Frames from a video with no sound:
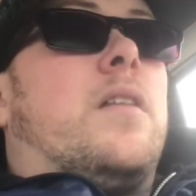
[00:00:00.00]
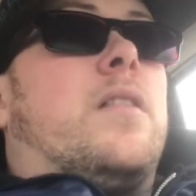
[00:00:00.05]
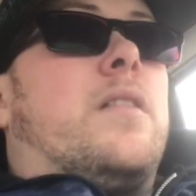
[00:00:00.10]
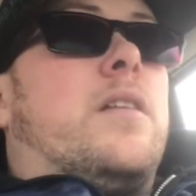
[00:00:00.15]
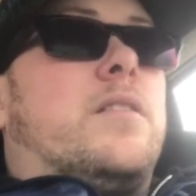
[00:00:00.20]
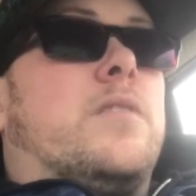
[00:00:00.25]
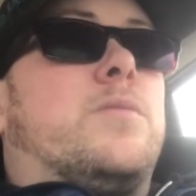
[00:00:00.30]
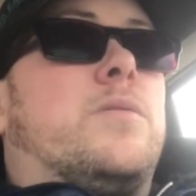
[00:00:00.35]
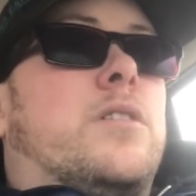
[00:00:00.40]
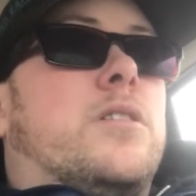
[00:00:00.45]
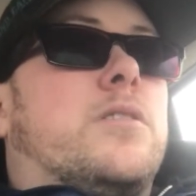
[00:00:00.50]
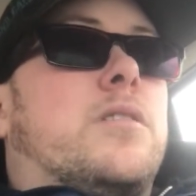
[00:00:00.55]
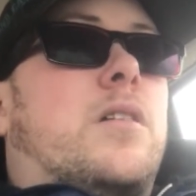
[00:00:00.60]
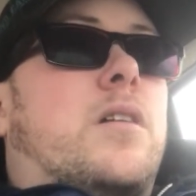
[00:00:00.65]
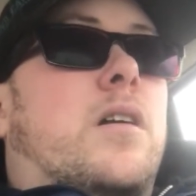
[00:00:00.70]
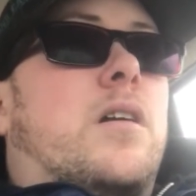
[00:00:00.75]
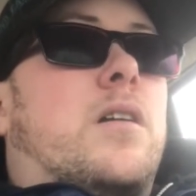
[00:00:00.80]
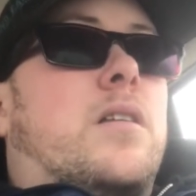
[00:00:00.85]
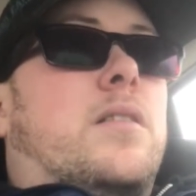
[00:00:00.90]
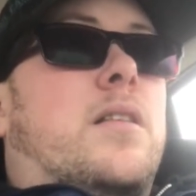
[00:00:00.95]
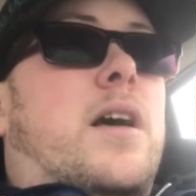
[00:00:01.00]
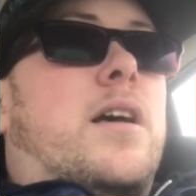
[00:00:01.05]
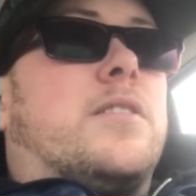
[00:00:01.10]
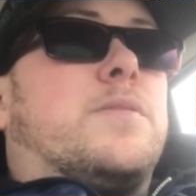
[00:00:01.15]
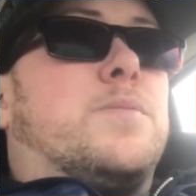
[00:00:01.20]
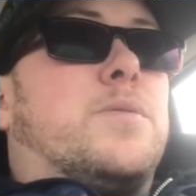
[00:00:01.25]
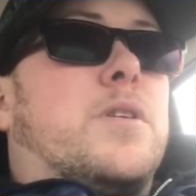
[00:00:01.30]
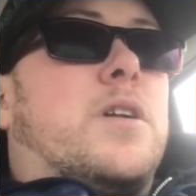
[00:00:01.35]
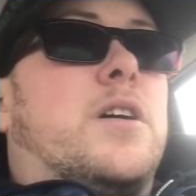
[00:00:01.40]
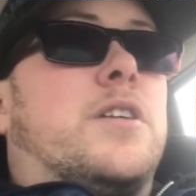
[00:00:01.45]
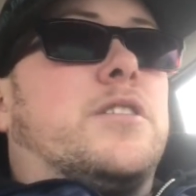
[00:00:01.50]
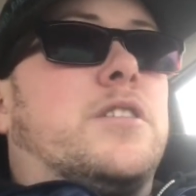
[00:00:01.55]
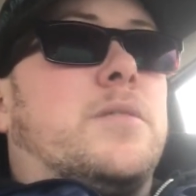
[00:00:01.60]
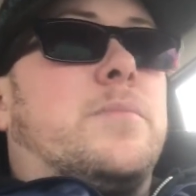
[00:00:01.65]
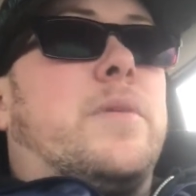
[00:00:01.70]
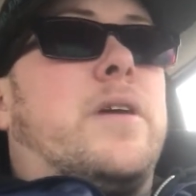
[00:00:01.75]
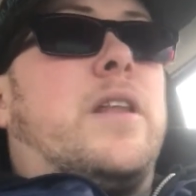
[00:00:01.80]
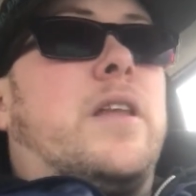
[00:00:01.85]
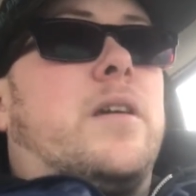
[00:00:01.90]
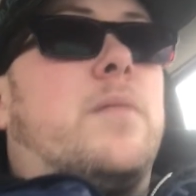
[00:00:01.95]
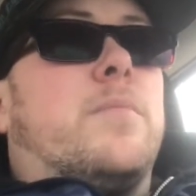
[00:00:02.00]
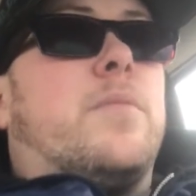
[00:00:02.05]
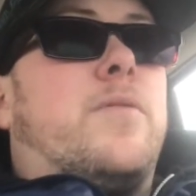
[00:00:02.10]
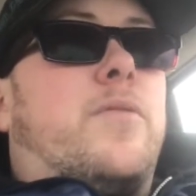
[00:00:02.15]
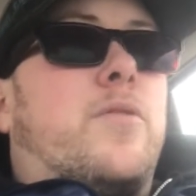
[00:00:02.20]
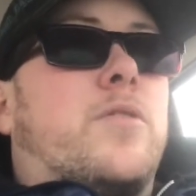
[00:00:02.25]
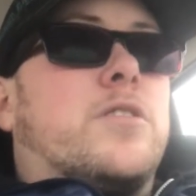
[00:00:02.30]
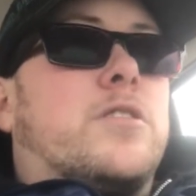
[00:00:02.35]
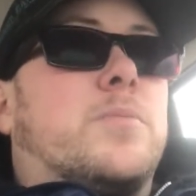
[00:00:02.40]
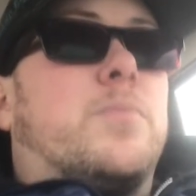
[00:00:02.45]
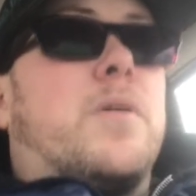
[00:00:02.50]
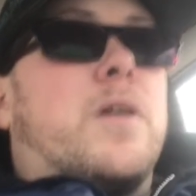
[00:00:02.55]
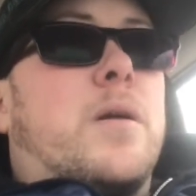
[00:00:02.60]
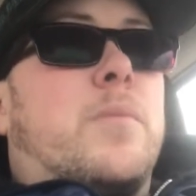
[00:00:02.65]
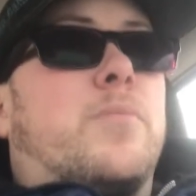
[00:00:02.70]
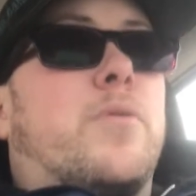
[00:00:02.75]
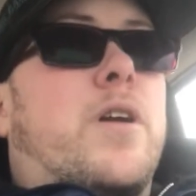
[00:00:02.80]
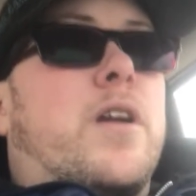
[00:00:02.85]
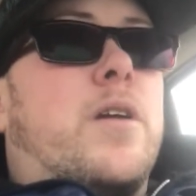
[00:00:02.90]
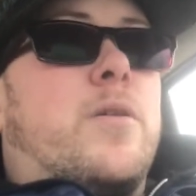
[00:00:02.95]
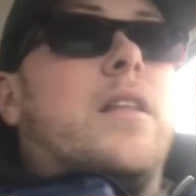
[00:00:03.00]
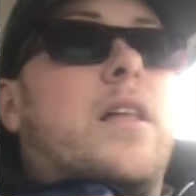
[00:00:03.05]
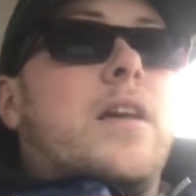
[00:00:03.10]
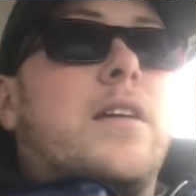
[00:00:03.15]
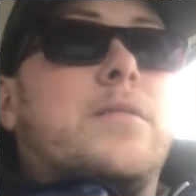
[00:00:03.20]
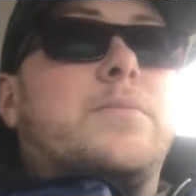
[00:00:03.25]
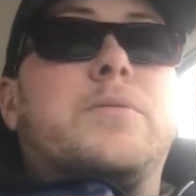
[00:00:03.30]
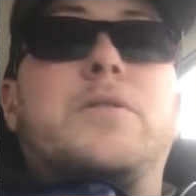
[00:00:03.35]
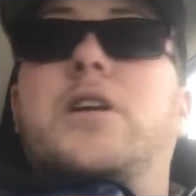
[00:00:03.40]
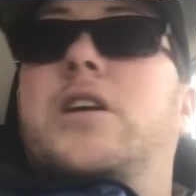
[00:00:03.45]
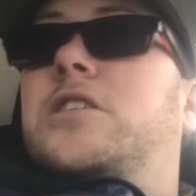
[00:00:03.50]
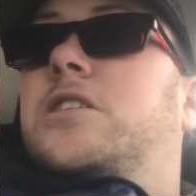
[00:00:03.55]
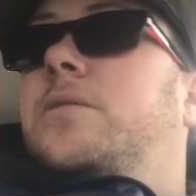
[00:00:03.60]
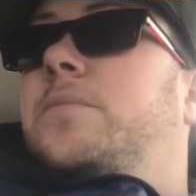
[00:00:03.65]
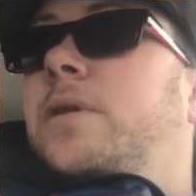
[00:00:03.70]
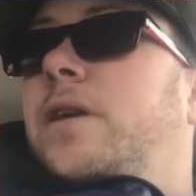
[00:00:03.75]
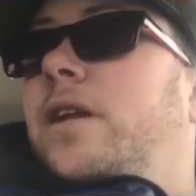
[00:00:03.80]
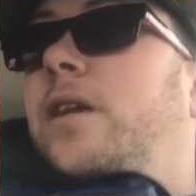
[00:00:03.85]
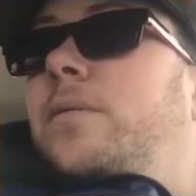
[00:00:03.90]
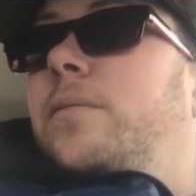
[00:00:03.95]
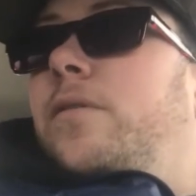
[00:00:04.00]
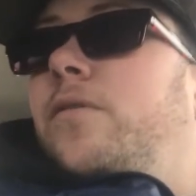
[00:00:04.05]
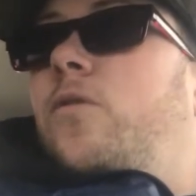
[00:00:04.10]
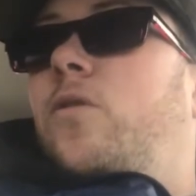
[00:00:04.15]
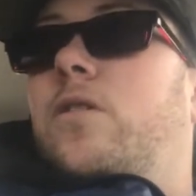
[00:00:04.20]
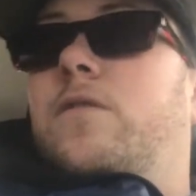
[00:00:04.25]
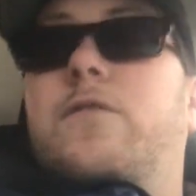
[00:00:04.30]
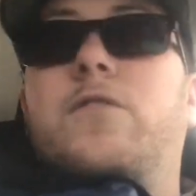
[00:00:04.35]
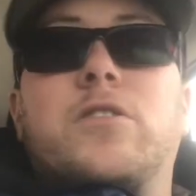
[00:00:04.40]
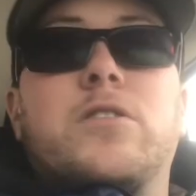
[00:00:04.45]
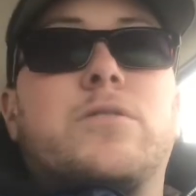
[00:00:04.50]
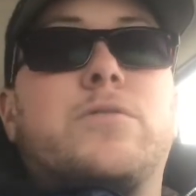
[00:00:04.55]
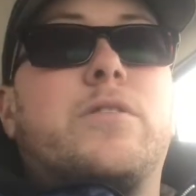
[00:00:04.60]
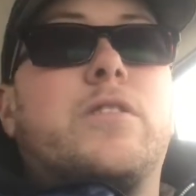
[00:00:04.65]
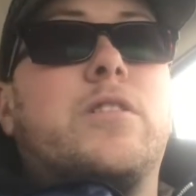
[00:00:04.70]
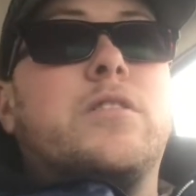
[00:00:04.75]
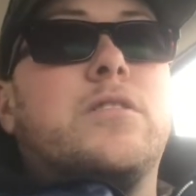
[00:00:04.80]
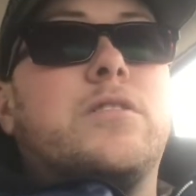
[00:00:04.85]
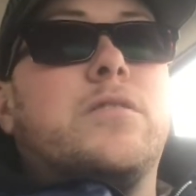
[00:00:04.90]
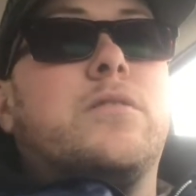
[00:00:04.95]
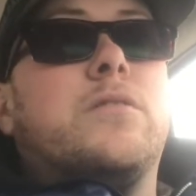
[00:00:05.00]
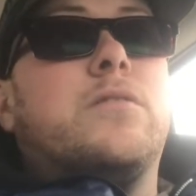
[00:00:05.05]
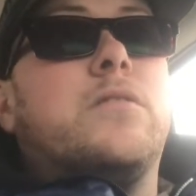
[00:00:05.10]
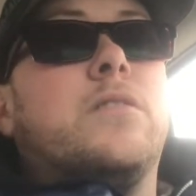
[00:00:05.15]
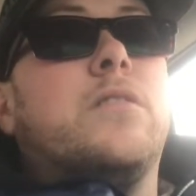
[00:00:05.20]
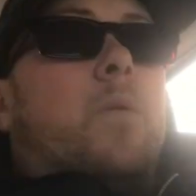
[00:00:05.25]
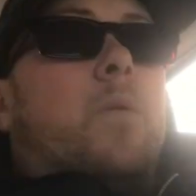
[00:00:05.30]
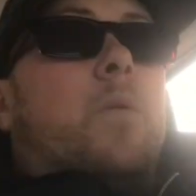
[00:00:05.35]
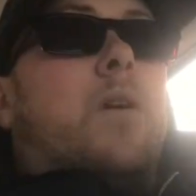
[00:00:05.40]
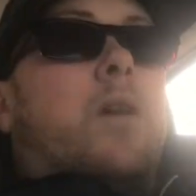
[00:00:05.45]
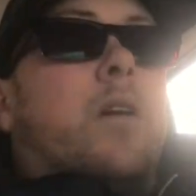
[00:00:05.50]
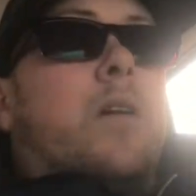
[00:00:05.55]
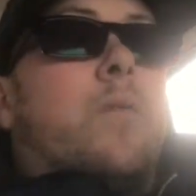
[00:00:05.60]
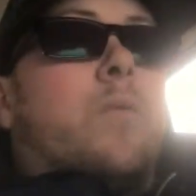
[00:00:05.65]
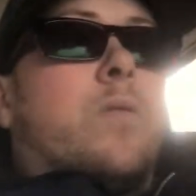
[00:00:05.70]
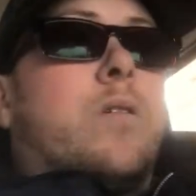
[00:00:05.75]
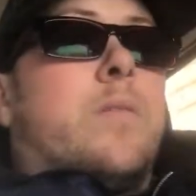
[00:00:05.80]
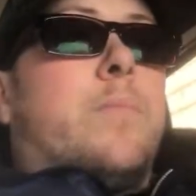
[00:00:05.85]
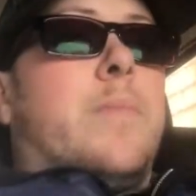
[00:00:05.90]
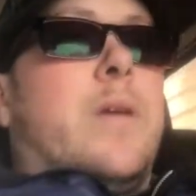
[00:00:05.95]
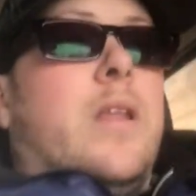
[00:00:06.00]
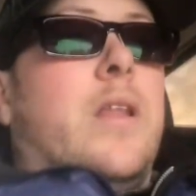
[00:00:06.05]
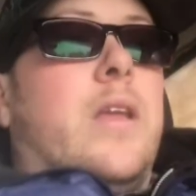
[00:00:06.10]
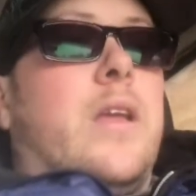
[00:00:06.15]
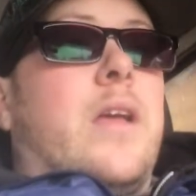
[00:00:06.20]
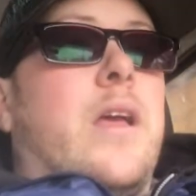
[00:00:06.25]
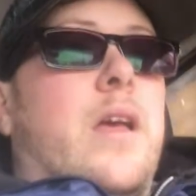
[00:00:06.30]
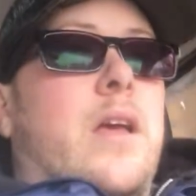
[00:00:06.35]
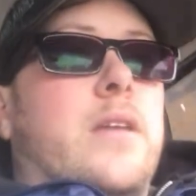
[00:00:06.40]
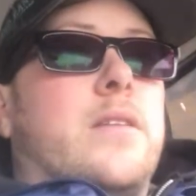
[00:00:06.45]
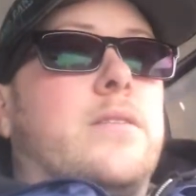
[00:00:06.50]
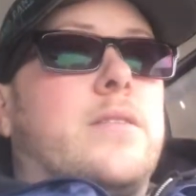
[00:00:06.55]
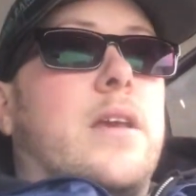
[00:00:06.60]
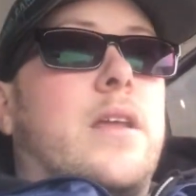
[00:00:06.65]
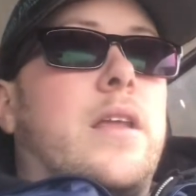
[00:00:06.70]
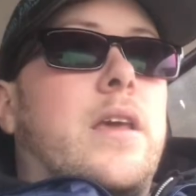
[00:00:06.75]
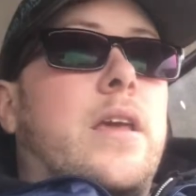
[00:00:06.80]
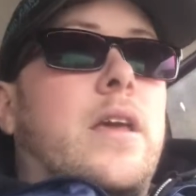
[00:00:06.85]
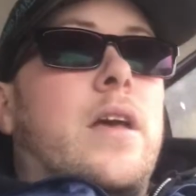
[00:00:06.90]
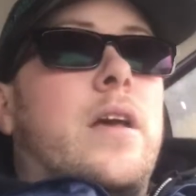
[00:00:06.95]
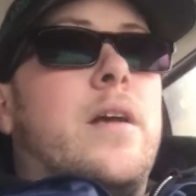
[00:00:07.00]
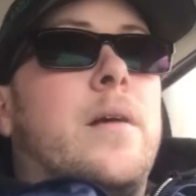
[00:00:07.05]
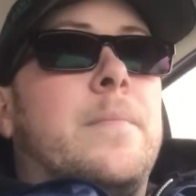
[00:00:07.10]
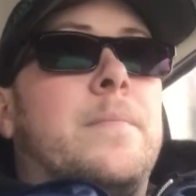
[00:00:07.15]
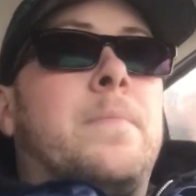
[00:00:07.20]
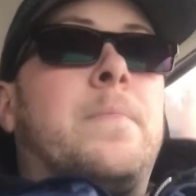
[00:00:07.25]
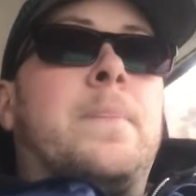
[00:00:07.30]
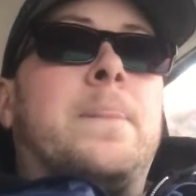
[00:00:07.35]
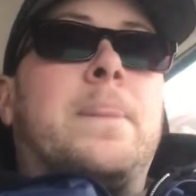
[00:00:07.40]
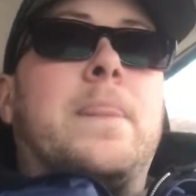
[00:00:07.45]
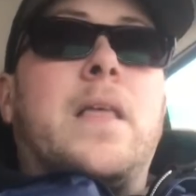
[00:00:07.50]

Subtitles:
This was our last production meeting before spring break, last production meeting before first rehearsal, where we're meeting at 10 a.m.